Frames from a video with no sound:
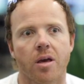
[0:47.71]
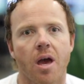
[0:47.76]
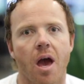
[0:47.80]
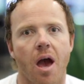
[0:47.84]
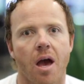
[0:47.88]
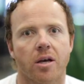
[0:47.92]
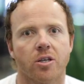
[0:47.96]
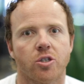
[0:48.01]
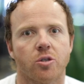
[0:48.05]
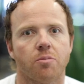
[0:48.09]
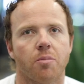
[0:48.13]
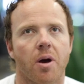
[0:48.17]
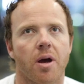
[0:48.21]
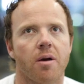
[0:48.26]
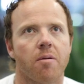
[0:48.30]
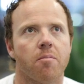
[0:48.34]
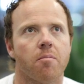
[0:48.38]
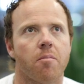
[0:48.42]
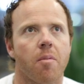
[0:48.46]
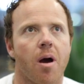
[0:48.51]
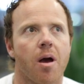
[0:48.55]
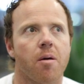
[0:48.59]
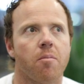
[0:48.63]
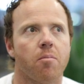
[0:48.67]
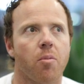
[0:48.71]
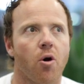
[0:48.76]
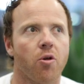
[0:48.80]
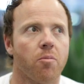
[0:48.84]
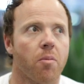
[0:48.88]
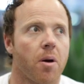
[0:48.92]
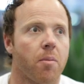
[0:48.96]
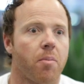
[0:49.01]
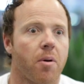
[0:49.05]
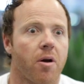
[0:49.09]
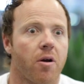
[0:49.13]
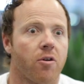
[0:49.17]
Yeah. So both
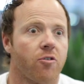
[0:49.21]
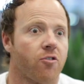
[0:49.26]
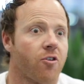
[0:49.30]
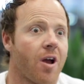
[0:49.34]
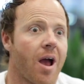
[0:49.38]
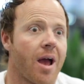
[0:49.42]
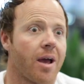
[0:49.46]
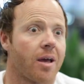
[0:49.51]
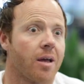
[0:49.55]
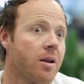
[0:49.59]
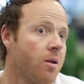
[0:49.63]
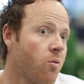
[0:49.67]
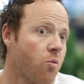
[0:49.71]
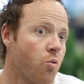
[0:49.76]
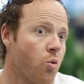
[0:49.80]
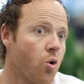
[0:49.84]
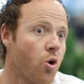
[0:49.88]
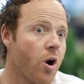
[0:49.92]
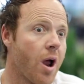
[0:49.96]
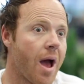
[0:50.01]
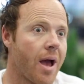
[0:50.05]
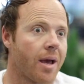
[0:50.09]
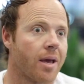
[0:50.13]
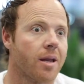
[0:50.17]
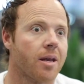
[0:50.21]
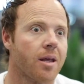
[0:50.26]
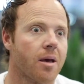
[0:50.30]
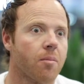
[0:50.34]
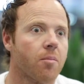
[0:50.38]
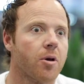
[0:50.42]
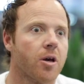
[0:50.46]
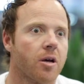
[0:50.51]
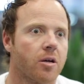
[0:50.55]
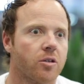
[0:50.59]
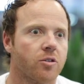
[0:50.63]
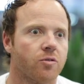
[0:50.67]
my parents were
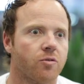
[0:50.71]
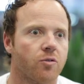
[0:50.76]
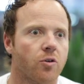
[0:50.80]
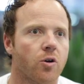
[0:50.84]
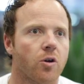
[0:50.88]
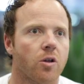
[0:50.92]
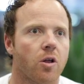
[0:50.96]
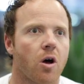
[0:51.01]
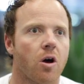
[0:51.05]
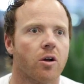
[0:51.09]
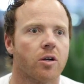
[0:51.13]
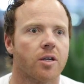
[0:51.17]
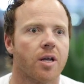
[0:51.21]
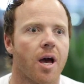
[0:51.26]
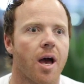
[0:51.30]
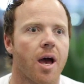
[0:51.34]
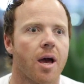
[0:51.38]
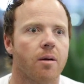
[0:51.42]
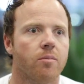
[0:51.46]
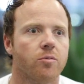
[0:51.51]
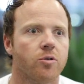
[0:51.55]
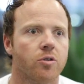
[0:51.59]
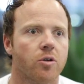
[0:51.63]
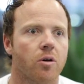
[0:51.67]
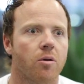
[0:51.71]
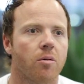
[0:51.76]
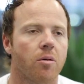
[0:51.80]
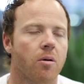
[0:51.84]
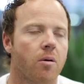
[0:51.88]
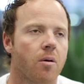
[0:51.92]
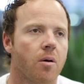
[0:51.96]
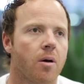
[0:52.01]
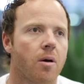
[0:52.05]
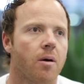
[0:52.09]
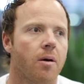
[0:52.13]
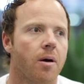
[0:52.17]
academics for a long time. So
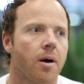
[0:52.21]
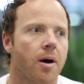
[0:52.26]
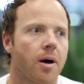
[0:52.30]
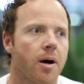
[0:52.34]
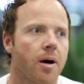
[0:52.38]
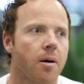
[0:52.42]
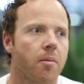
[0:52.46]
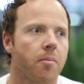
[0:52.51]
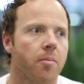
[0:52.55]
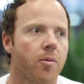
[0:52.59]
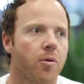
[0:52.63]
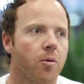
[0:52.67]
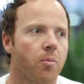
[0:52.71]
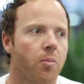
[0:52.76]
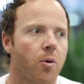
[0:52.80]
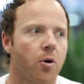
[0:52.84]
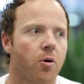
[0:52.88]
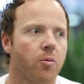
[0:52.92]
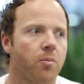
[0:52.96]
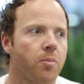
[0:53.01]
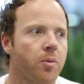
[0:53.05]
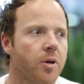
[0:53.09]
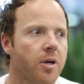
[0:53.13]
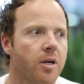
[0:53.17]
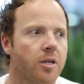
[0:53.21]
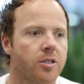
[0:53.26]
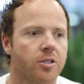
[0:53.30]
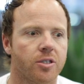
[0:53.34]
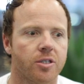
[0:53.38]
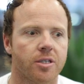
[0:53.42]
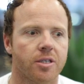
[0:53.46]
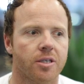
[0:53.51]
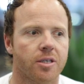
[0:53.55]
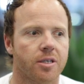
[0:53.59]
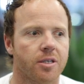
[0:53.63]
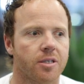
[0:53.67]
they're both
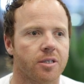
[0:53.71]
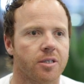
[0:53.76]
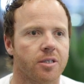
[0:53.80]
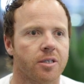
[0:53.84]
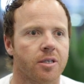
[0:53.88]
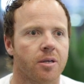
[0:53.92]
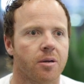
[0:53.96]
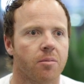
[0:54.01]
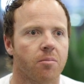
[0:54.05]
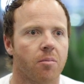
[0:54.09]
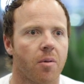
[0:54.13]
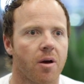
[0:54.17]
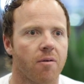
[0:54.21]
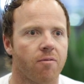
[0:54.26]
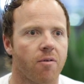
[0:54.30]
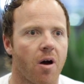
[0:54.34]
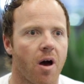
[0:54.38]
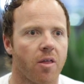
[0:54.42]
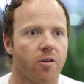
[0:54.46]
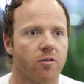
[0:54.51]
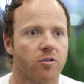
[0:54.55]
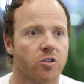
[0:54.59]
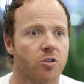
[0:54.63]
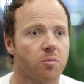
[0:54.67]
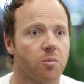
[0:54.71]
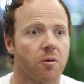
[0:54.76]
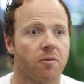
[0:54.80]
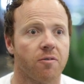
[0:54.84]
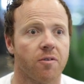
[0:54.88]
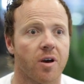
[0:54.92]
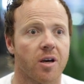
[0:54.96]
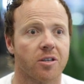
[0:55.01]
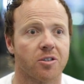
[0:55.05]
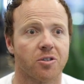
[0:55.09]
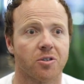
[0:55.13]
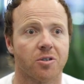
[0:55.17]
PhDs. My father is a
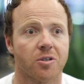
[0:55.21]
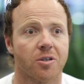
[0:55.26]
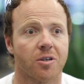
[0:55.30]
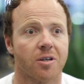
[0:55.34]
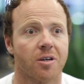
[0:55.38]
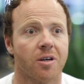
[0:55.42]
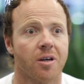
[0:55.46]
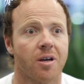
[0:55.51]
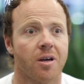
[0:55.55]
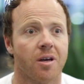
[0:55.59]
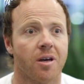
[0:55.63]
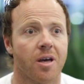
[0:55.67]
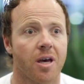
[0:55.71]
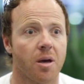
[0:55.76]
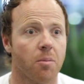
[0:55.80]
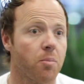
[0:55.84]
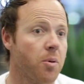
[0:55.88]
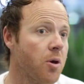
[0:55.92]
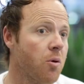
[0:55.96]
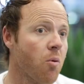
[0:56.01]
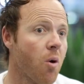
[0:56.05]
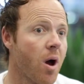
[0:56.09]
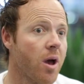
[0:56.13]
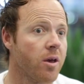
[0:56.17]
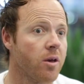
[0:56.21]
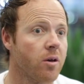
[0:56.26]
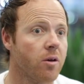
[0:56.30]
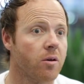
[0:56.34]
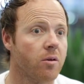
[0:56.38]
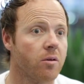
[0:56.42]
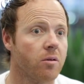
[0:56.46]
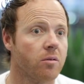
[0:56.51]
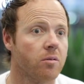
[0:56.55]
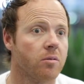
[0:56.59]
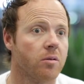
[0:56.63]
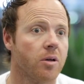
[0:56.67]
professor at
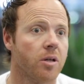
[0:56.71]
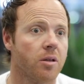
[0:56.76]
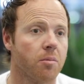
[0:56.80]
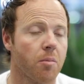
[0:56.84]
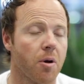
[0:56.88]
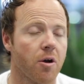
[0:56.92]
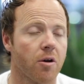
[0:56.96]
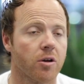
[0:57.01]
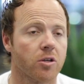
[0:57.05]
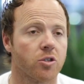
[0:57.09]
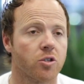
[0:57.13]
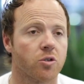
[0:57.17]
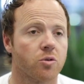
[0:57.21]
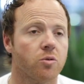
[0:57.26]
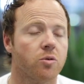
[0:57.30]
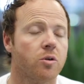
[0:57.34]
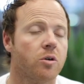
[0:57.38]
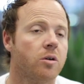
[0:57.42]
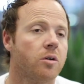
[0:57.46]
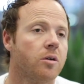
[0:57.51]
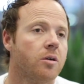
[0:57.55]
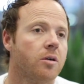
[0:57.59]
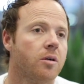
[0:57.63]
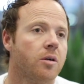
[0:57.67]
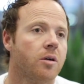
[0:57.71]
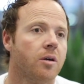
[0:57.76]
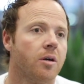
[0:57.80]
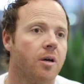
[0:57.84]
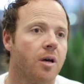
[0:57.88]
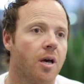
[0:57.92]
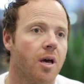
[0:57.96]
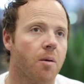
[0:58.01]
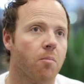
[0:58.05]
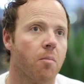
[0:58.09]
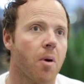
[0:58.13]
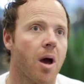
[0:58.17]
BYU in the Marriott School.
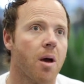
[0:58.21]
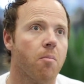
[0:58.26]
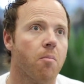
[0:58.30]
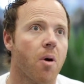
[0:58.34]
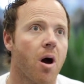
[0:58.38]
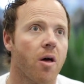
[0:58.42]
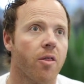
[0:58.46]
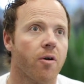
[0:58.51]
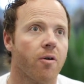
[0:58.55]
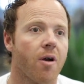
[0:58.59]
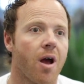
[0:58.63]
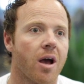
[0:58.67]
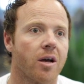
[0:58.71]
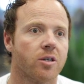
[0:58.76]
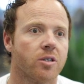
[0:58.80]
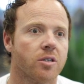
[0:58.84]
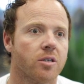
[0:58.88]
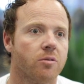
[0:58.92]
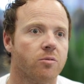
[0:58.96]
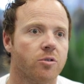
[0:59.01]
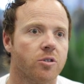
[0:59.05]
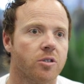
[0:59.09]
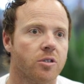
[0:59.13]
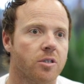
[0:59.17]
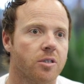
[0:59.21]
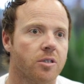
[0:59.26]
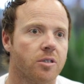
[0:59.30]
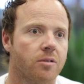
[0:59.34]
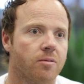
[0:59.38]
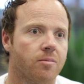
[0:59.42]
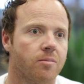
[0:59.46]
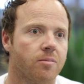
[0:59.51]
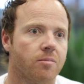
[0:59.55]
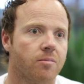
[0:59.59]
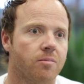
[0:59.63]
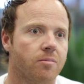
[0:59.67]
And my mother actually was at,
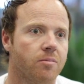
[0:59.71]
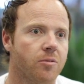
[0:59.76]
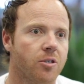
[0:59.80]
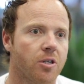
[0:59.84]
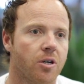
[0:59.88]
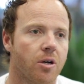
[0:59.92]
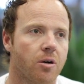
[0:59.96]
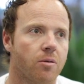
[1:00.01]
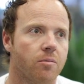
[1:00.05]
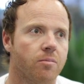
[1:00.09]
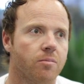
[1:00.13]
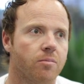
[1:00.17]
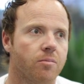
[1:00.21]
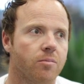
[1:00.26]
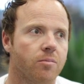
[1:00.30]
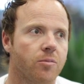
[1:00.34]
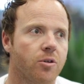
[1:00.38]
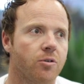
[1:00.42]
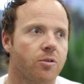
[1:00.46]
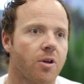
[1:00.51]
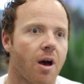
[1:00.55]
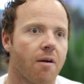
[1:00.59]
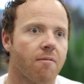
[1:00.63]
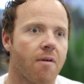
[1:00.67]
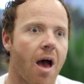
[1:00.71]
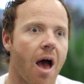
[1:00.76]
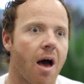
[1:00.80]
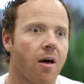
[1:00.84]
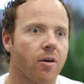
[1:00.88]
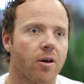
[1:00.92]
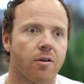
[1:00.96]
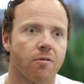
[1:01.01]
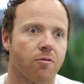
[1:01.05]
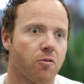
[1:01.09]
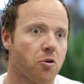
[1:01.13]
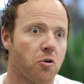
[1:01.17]
Utah
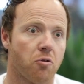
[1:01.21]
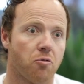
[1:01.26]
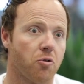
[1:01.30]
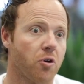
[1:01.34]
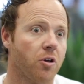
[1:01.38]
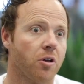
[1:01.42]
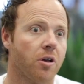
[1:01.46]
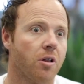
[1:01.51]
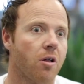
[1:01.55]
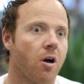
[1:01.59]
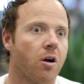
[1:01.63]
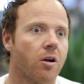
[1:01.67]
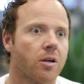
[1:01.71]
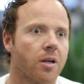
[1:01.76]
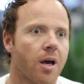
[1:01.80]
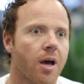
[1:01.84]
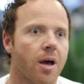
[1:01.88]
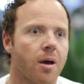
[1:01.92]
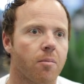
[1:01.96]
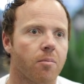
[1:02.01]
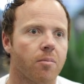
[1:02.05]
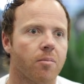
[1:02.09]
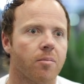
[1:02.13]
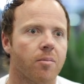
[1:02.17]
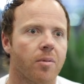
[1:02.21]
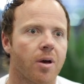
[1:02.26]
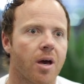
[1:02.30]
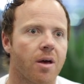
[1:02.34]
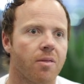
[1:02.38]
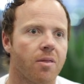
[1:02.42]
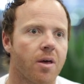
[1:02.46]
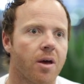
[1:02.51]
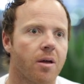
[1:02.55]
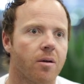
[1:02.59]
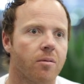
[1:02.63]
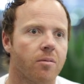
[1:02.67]
Valley for a really long time.
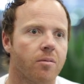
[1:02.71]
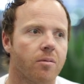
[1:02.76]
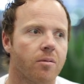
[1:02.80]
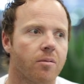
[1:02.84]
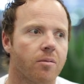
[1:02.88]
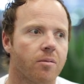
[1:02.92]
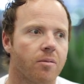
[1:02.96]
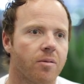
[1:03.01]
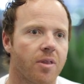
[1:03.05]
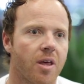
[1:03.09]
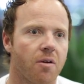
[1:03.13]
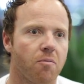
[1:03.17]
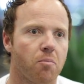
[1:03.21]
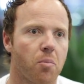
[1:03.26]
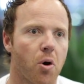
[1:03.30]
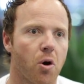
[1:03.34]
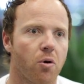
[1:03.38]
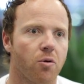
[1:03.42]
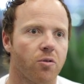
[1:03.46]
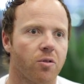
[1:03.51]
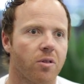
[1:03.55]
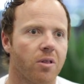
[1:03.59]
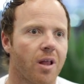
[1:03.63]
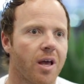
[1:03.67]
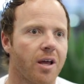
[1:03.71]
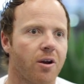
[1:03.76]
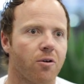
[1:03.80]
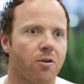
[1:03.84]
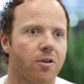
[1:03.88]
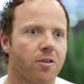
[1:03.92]
And then they both later